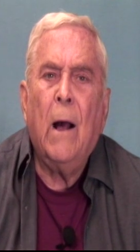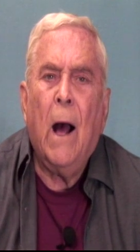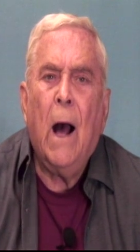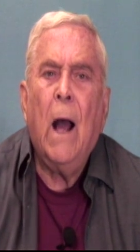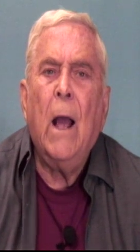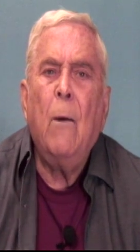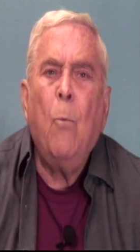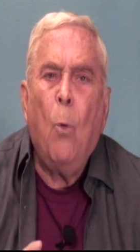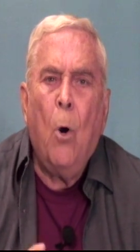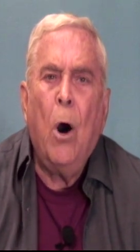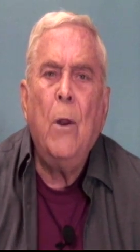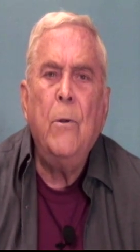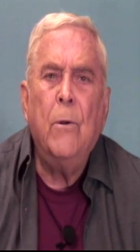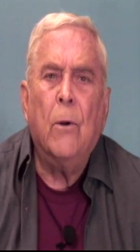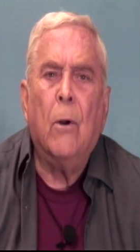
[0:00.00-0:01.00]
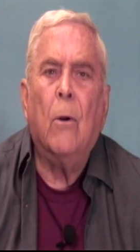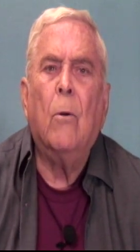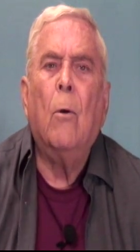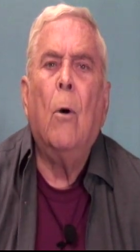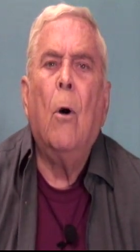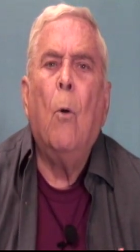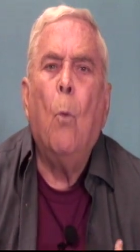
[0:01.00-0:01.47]
I,
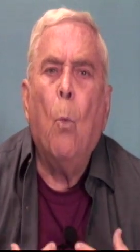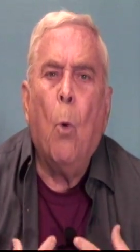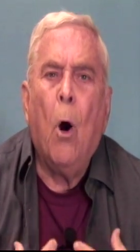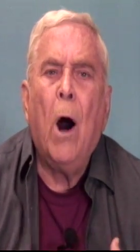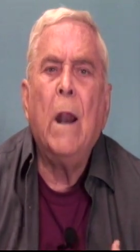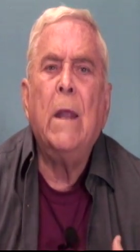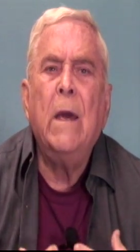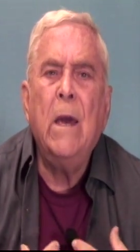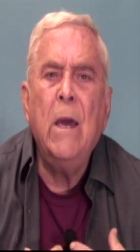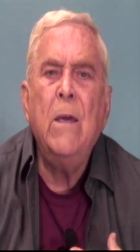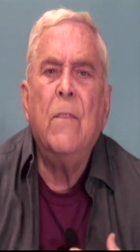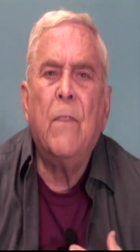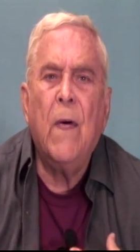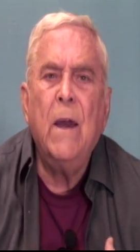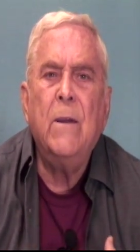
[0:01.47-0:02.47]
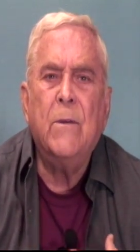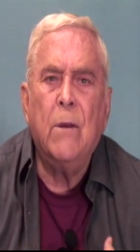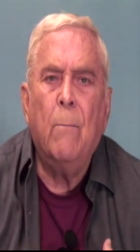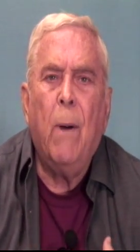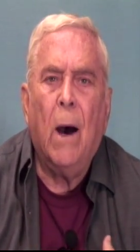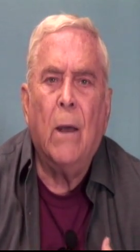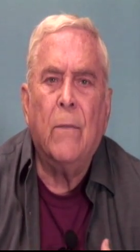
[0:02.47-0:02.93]
wonder what he thinks
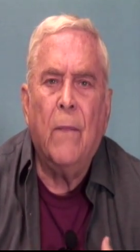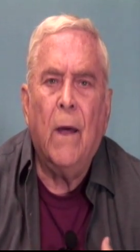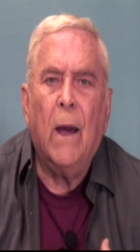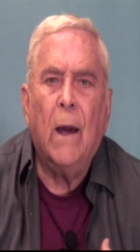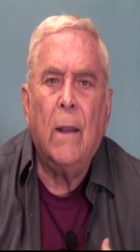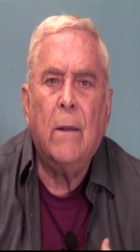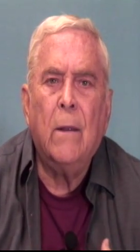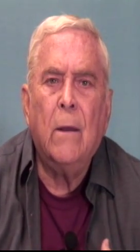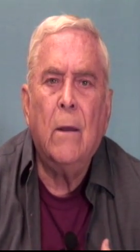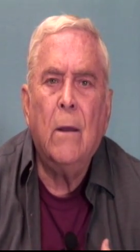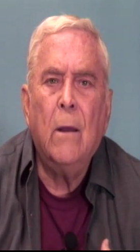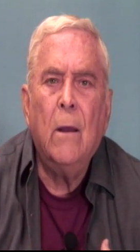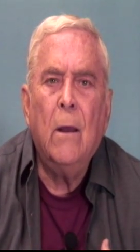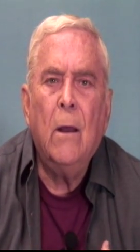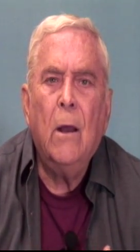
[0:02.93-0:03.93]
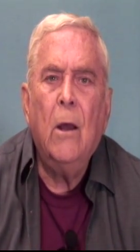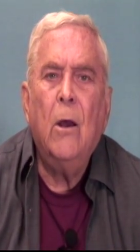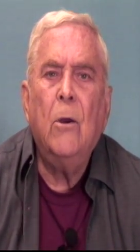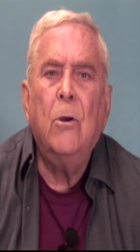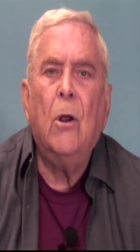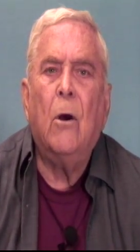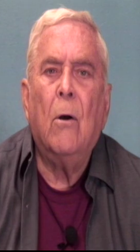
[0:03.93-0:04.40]
about that.
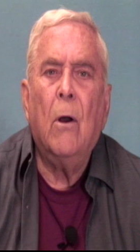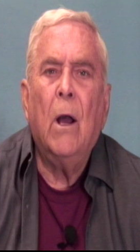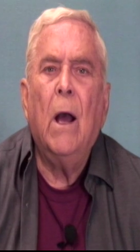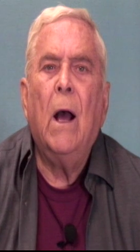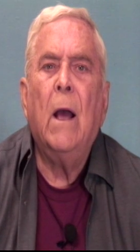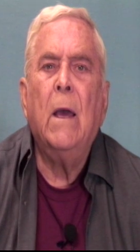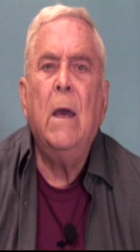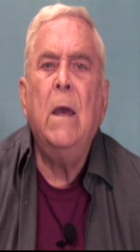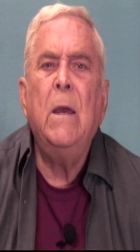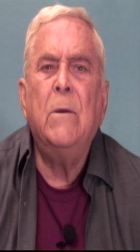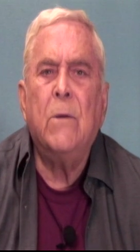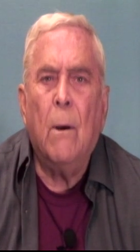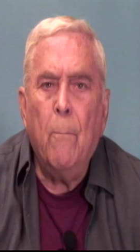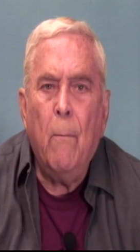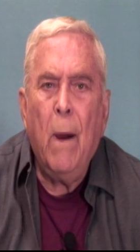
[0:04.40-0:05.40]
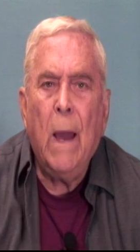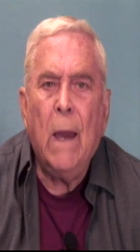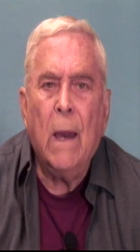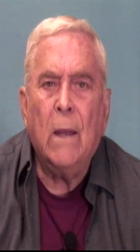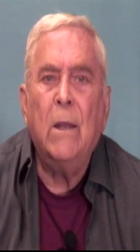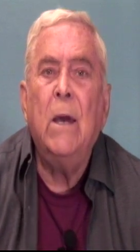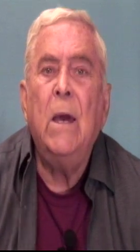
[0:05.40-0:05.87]
You know, he's a
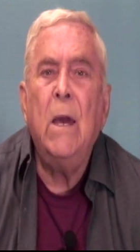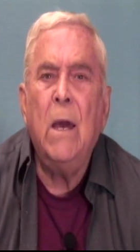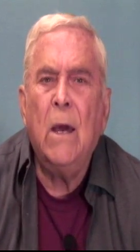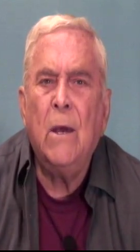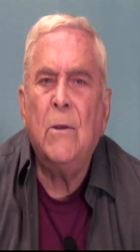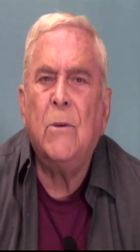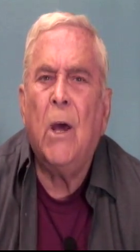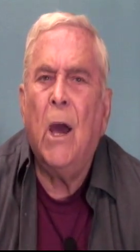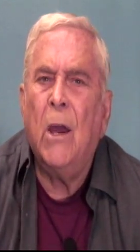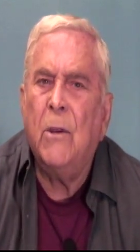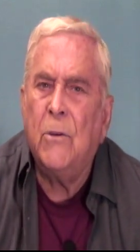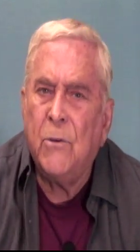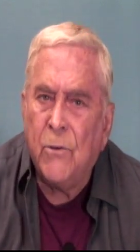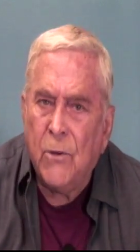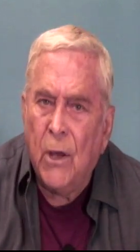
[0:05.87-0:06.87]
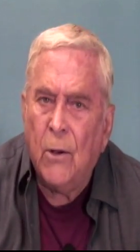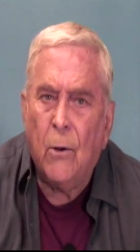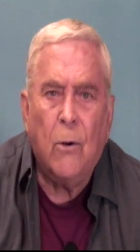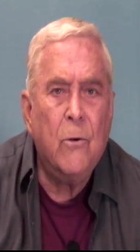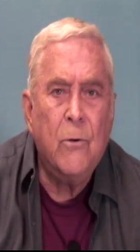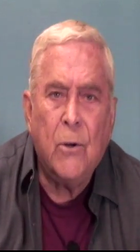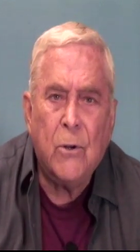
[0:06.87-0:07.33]
man. He is a
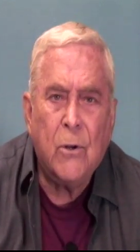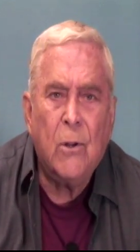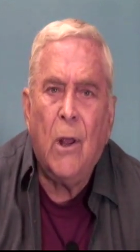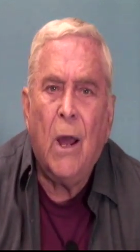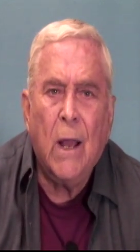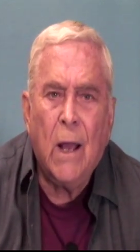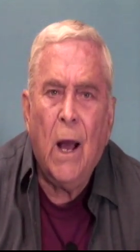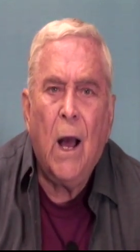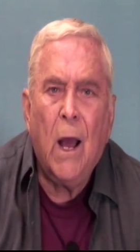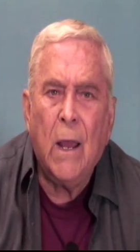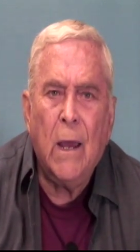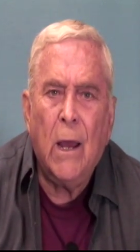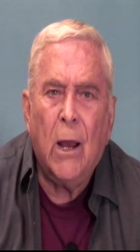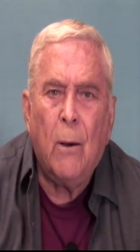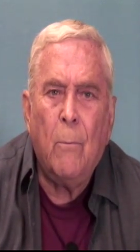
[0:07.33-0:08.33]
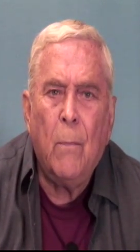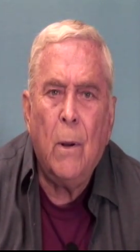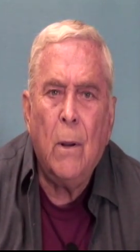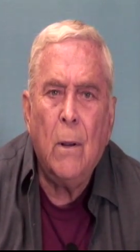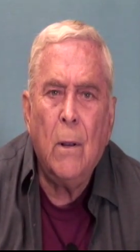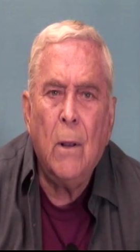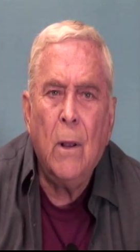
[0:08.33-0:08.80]
sinner just like I am.
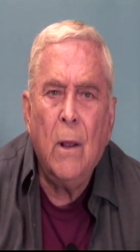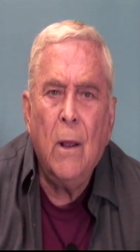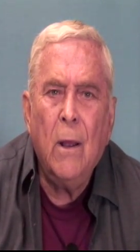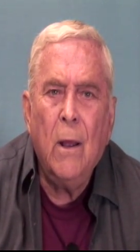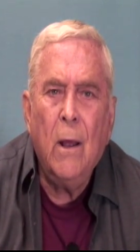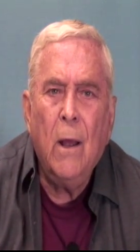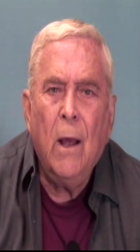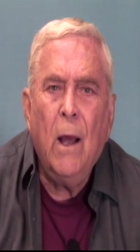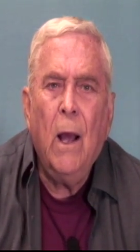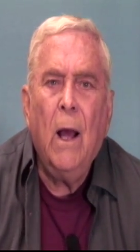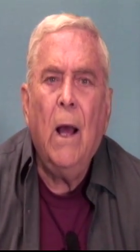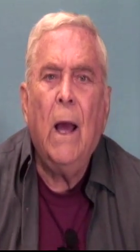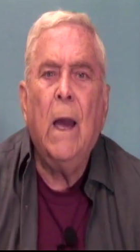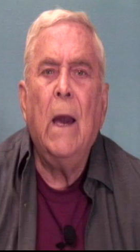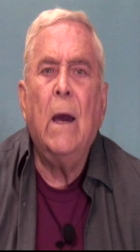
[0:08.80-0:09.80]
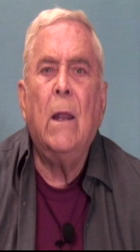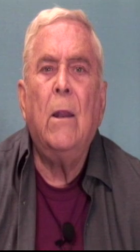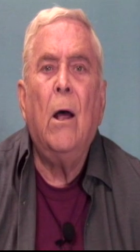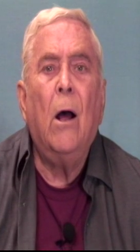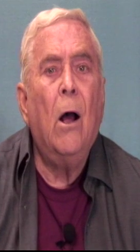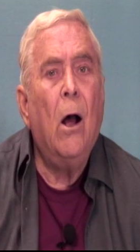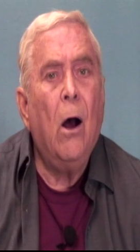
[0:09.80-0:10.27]

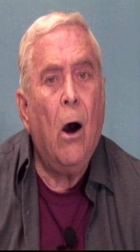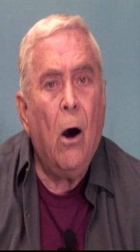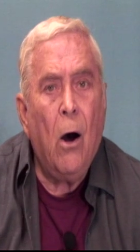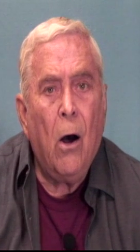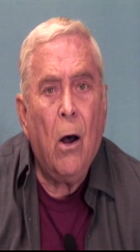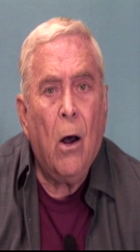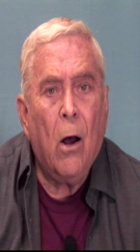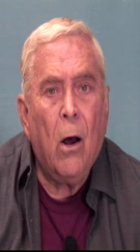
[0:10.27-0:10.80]
And uh,